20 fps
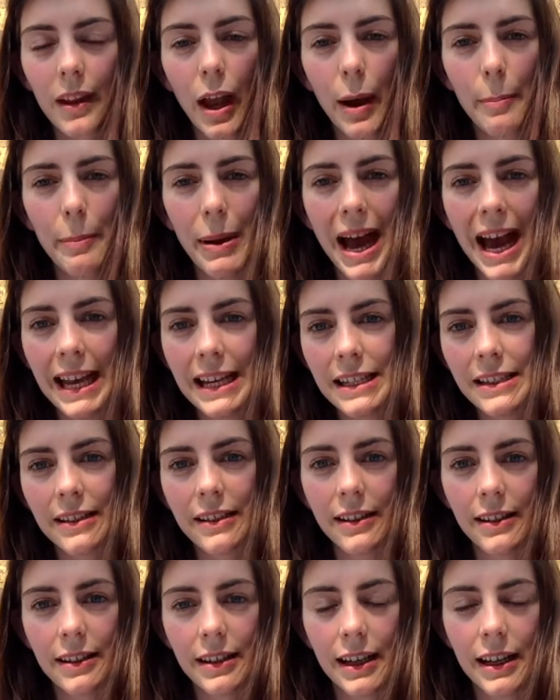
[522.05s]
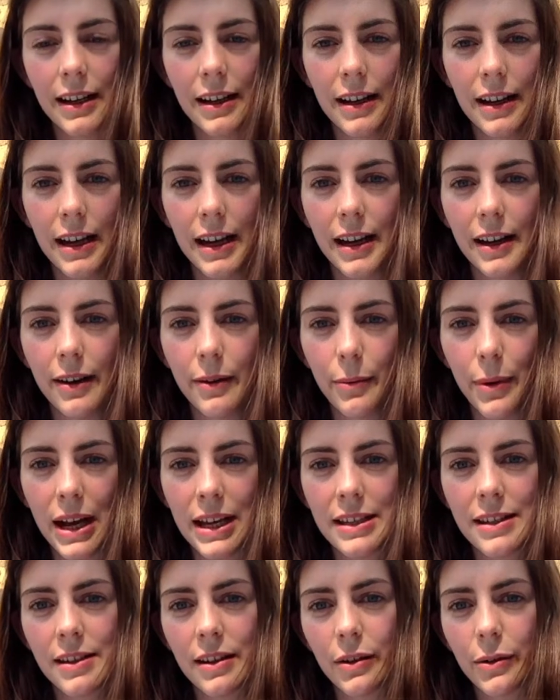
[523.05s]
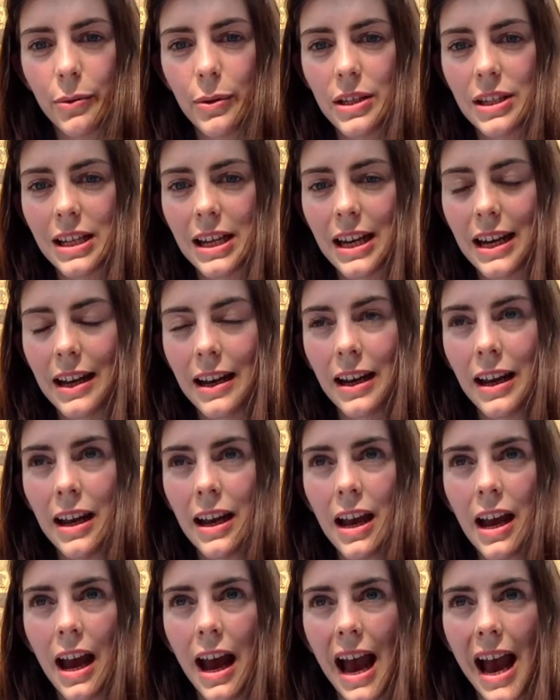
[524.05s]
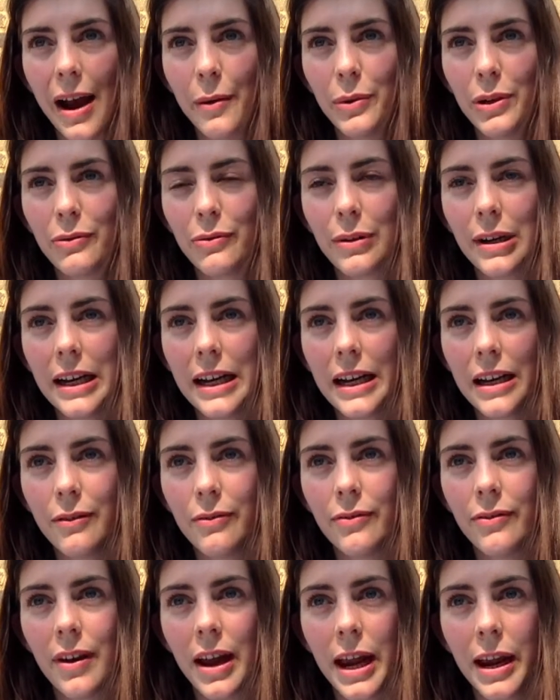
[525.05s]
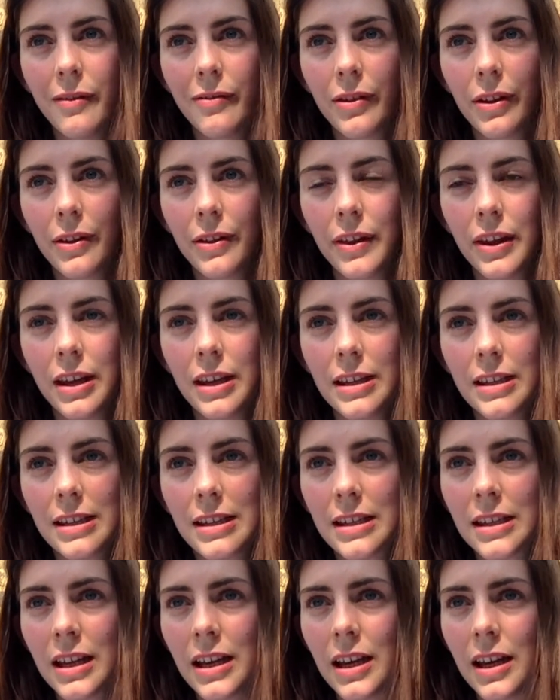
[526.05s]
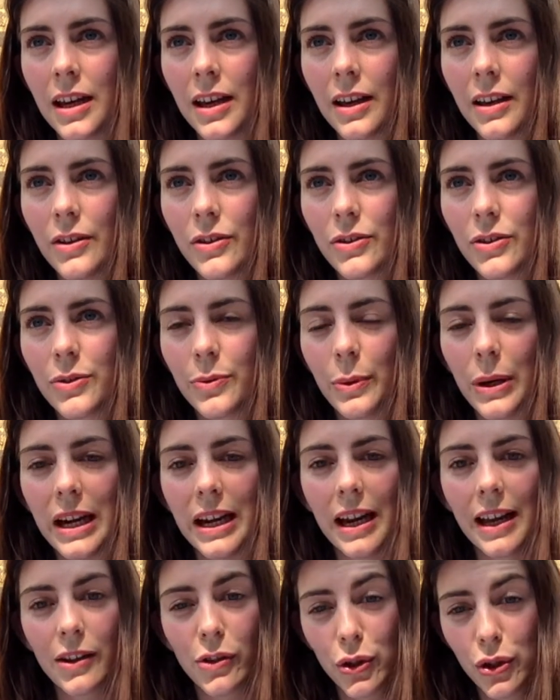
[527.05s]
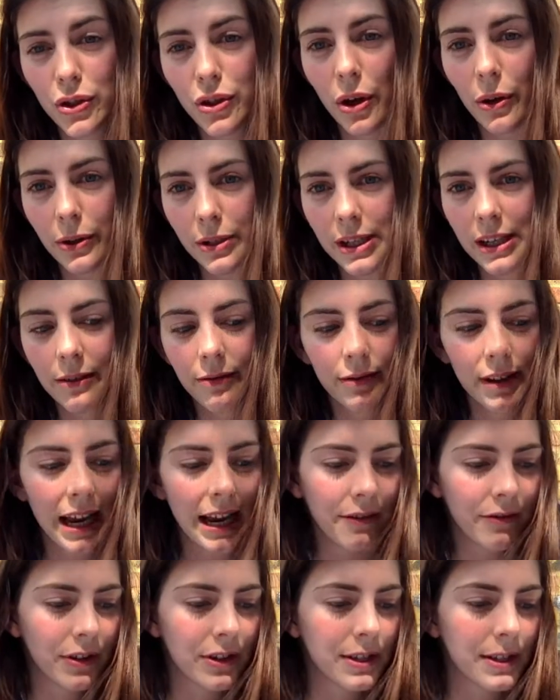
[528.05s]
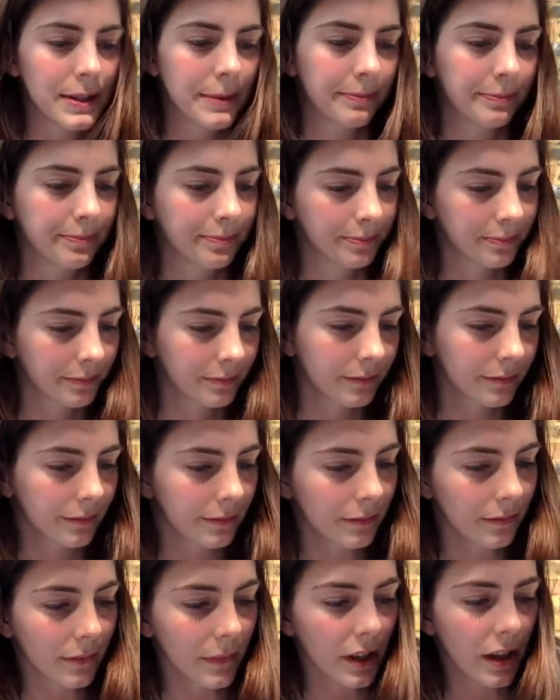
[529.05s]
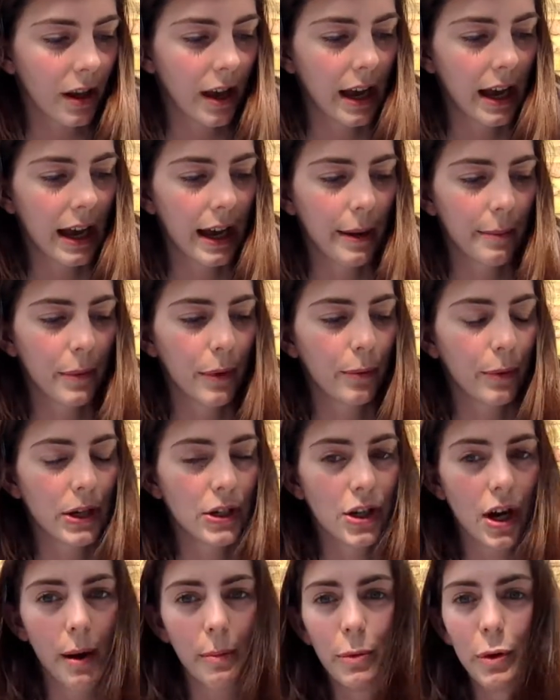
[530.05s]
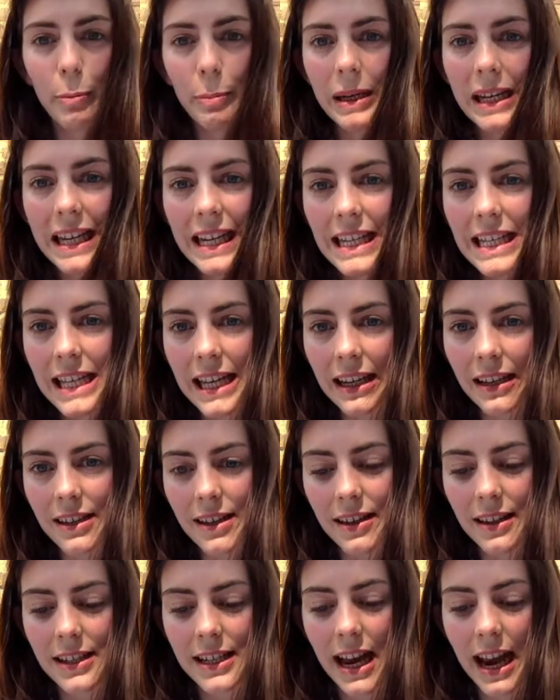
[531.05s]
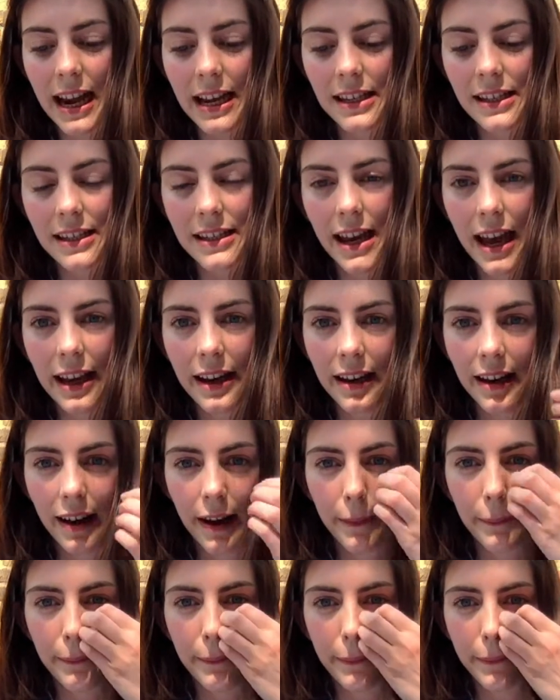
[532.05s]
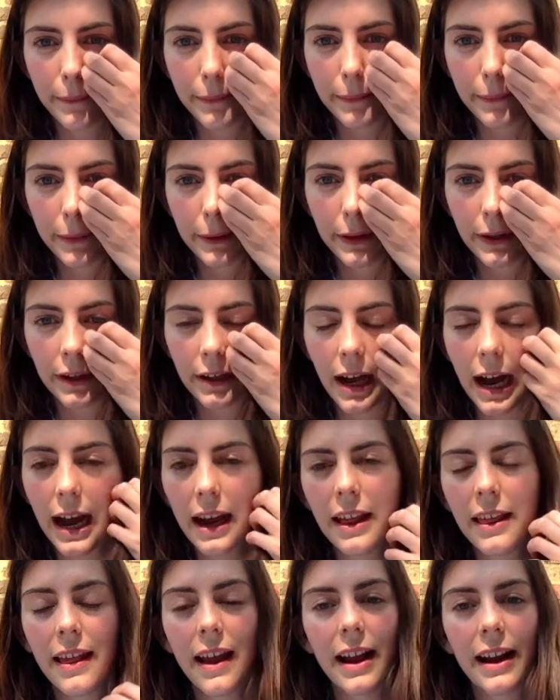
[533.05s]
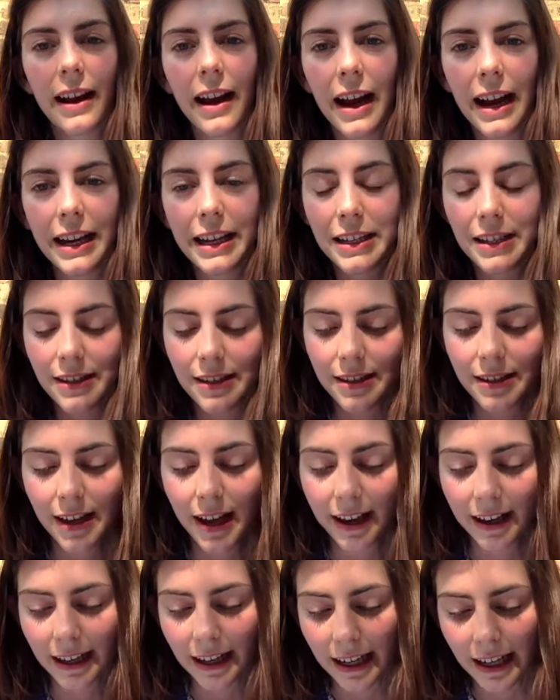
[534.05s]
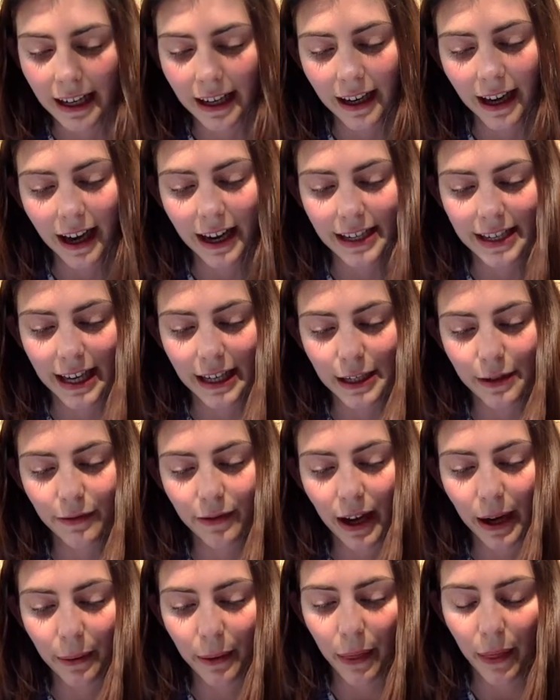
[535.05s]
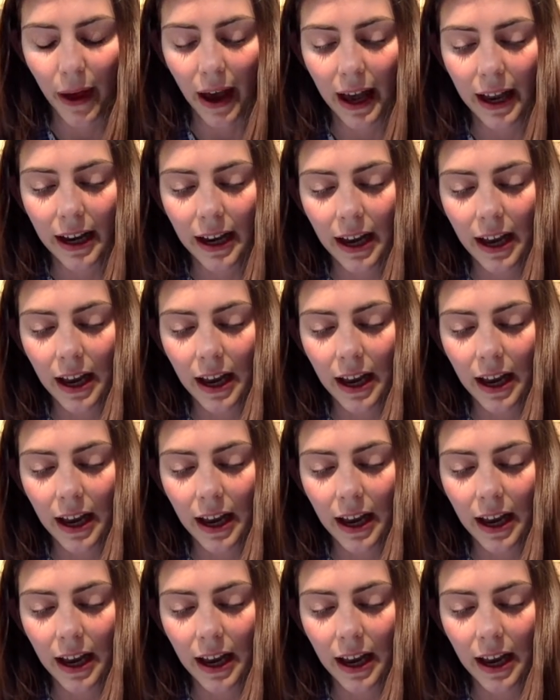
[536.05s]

abandoned in Western cuisine, and we really favour these sweet and salty flavours, which are more pleasing to the taste, and I can certainly identify with that.